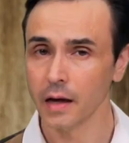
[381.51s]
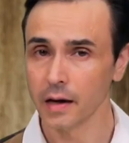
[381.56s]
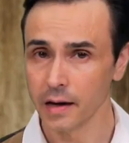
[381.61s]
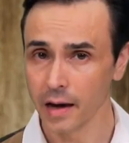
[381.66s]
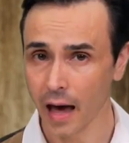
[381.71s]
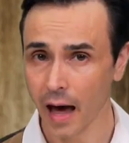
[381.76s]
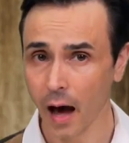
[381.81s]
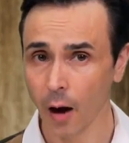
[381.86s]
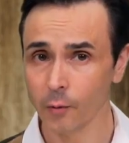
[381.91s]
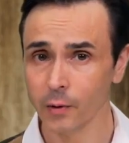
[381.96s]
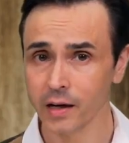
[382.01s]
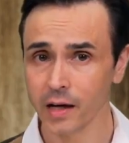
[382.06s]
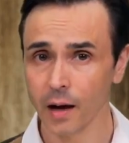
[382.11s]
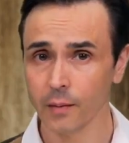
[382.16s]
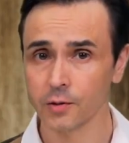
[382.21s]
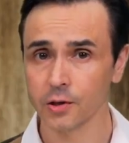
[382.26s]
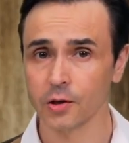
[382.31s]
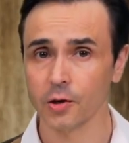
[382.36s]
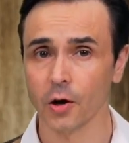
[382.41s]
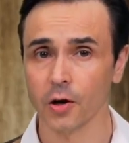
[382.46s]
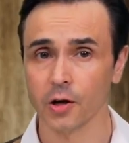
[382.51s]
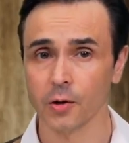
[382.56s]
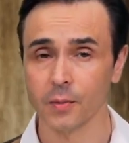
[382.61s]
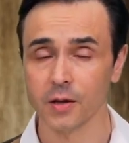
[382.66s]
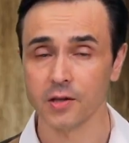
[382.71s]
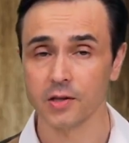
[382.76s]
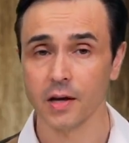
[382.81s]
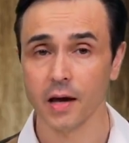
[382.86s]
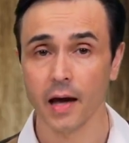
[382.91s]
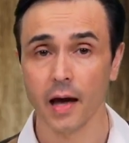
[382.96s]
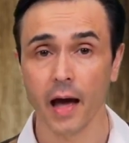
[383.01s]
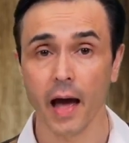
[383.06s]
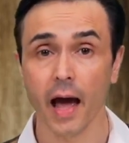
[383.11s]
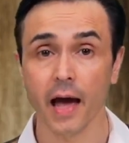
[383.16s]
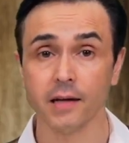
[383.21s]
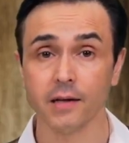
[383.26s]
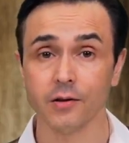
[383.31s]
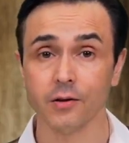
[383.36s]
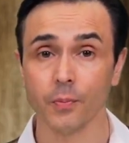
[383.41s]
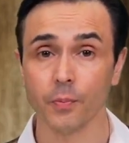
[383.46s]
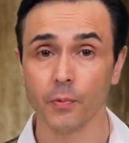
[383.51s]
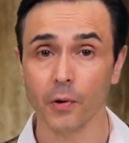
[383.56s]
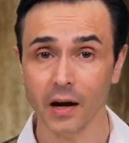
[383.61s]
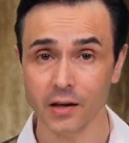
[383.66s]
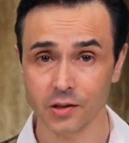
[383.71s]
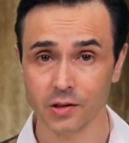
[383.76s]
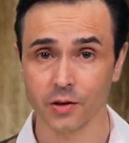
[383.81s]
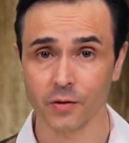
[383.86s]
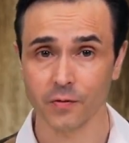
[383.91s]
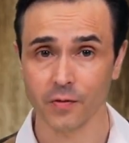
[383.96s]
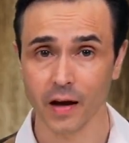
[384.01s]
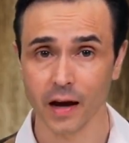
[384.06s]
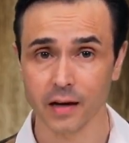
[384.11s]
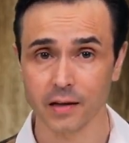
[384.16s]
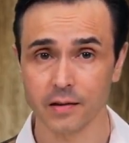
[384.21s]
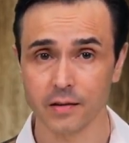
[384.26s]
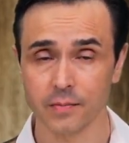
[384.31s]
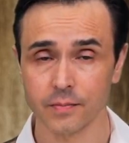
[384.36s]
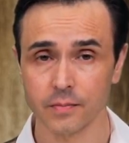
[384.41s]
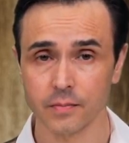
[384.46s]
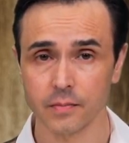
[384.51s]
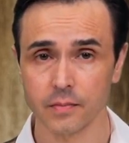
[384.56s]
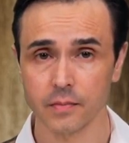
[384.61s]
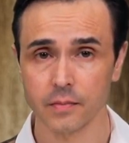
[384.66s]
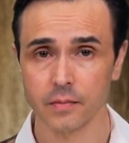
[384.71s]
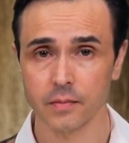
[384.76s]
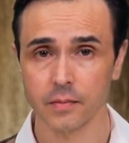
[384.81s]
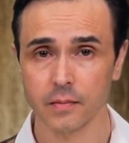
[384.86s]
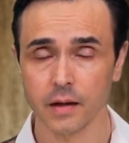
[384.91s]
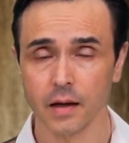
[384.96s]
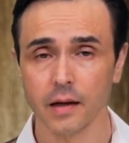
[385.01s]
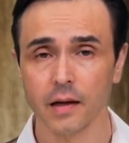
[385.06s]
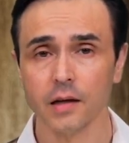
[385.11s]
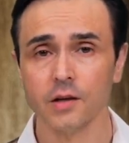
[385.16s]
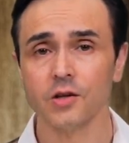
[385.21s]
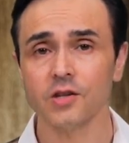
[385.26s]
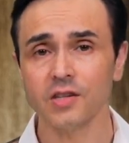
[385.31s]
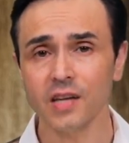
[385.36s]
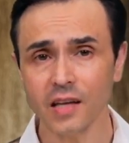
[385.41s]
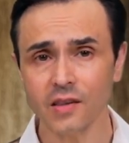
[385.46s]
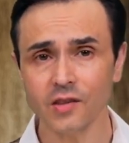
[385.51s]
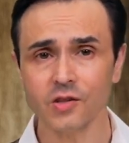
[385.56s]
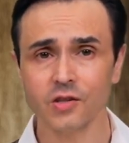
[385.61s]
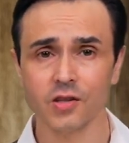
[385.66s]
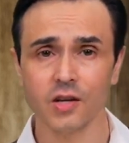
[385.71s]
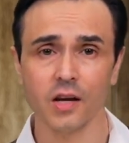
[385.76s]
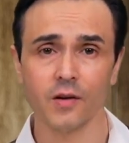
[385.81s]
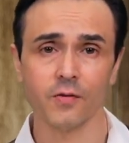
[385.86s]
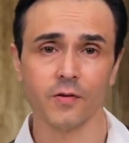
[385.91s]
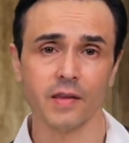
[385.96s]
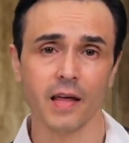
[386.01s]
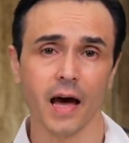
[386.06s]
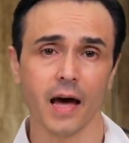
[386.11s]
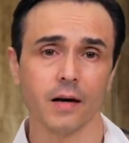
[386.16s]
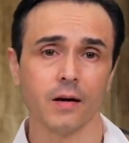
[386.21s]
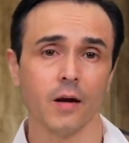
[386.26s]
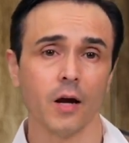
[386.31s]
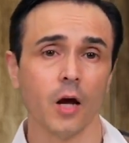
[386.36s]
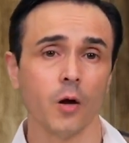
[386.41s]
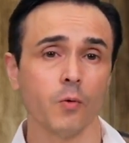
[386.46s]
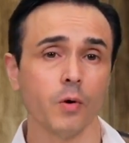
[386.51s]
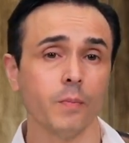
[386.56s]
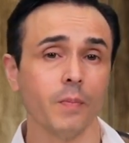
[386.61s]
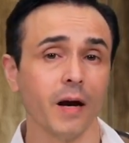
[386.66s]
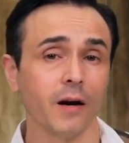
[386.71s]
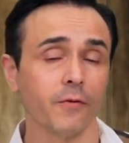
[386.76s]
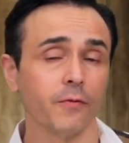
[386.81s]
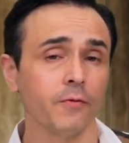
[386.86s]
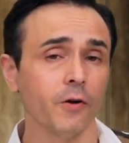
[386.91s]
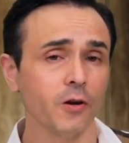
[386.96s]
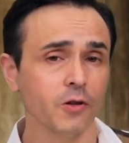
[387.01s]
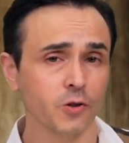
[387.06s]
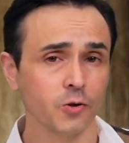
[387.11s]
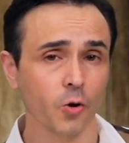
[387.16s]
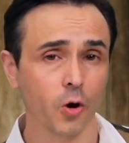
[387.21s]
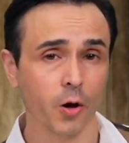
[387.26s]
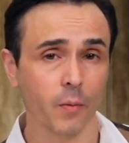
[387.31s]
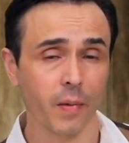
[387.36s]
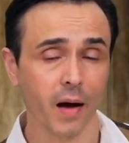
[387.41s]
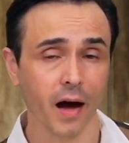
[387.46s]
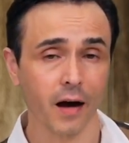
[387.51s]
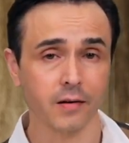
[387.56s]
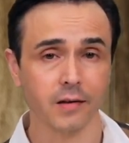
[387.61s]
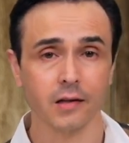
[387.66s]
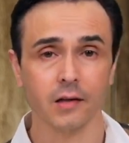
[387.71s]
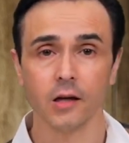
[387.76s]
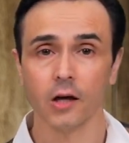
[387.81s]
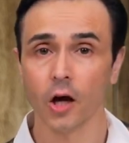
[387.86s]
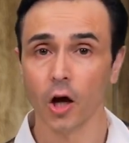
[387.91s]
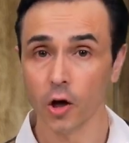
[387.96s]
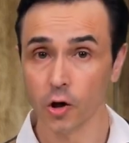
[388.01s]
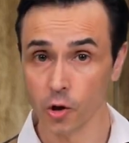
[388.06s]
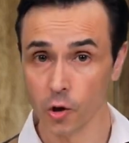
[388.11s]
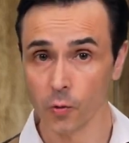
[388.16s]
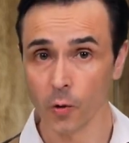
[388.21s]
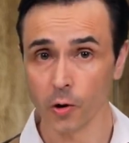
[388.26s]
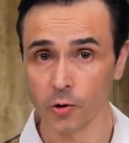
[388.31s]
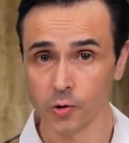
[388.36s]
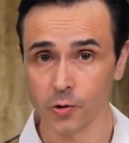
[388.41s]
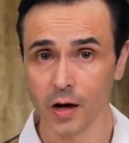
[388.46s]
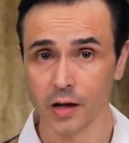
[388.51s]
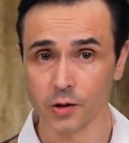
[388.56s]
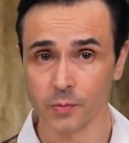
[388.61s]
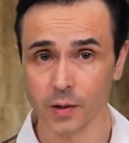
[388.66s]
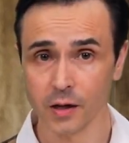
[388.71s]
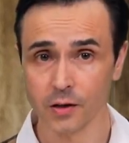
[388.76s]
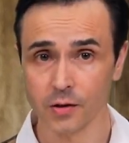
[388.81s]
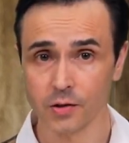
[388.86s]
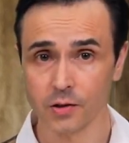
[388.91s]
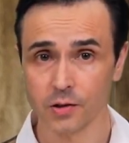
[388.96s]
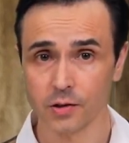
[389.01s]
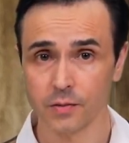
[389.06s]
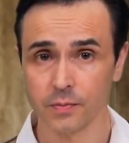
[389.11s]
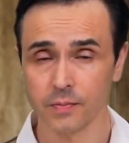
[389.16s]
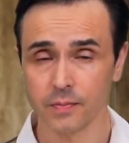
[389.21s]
Now we come to curcumin's antidepressant effect. To set the scene for that, we'd better first talk about neurotransmitters.